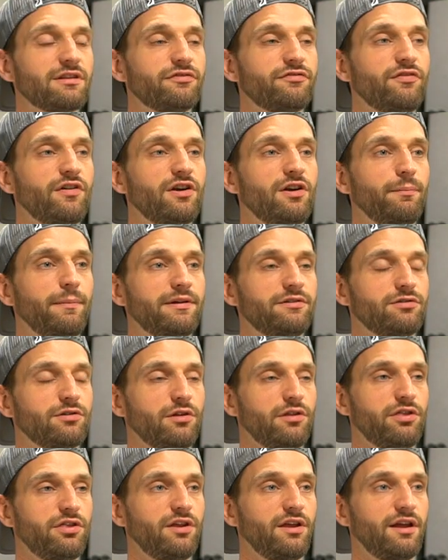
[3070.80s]
the fundamental
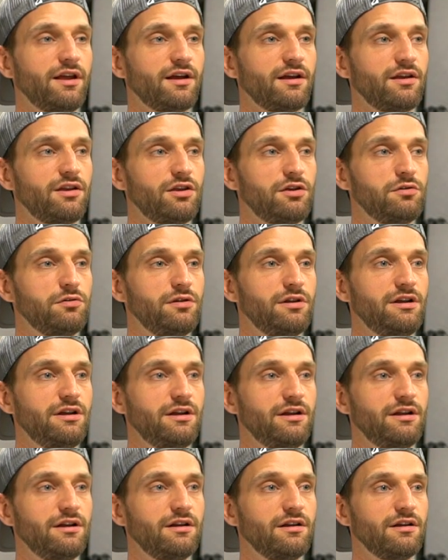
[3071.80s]
thing you
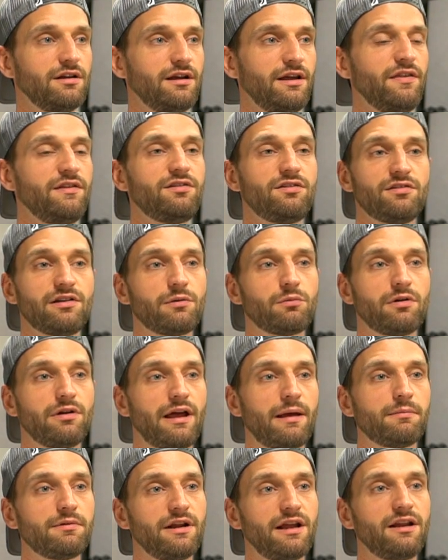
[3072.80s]
need? And this is like what
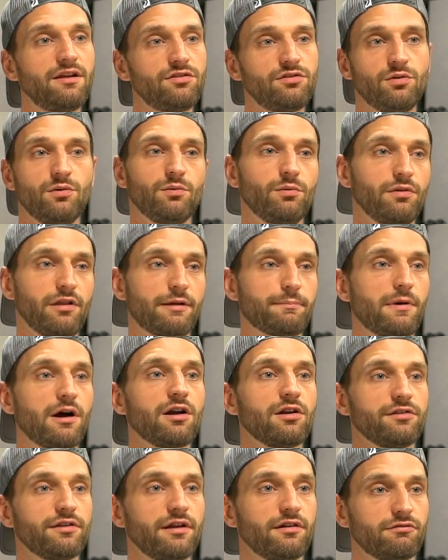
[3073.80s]
Ember Data is doing with like
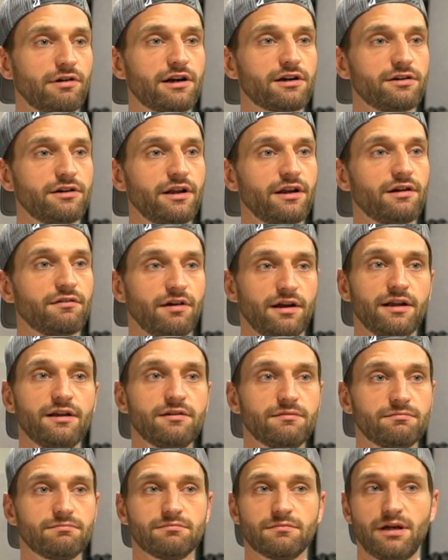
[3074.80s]
record data, right?
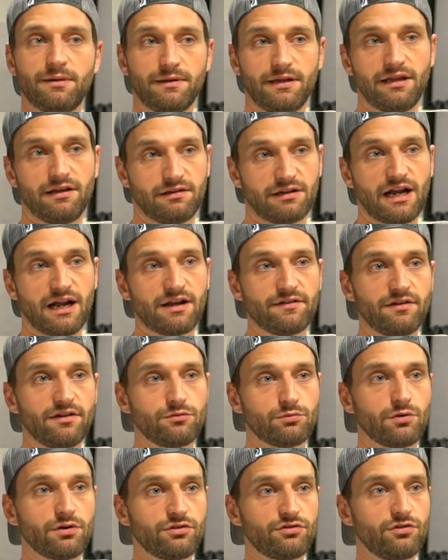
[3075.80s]
I mean, it's kind of is
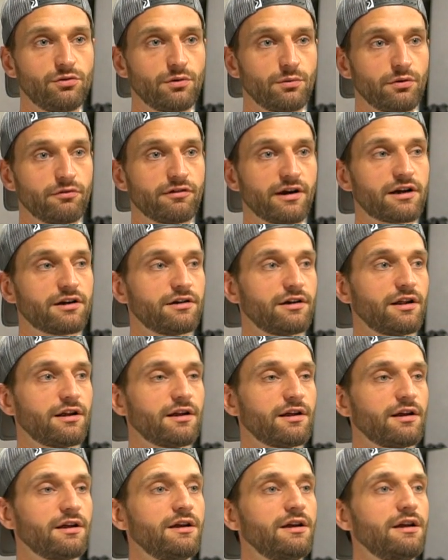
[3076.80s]
what it's doing with record
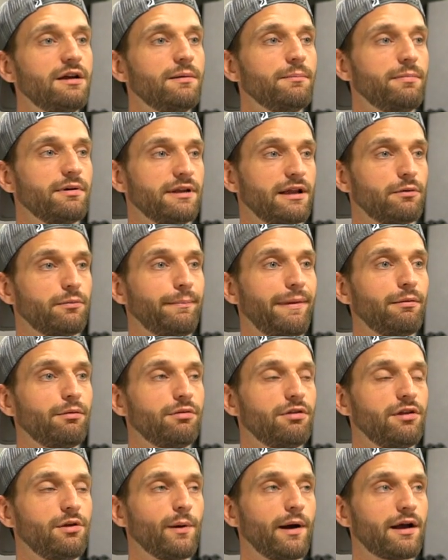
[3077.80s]
data. But like maybe with
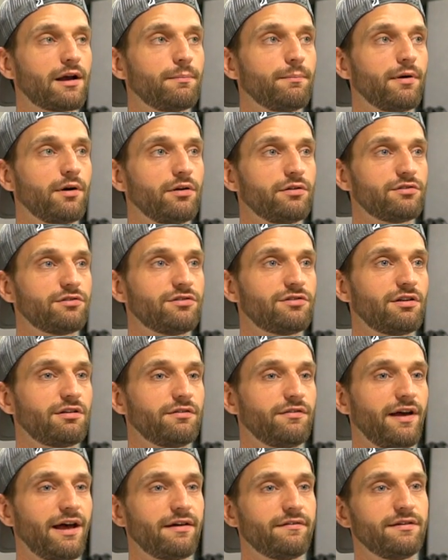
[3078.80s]
the UI components, instead
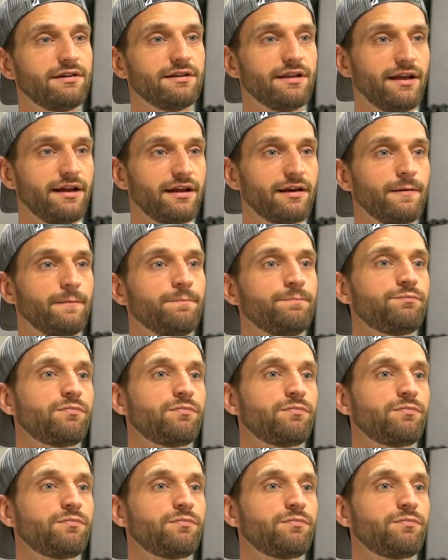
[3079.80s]
of having like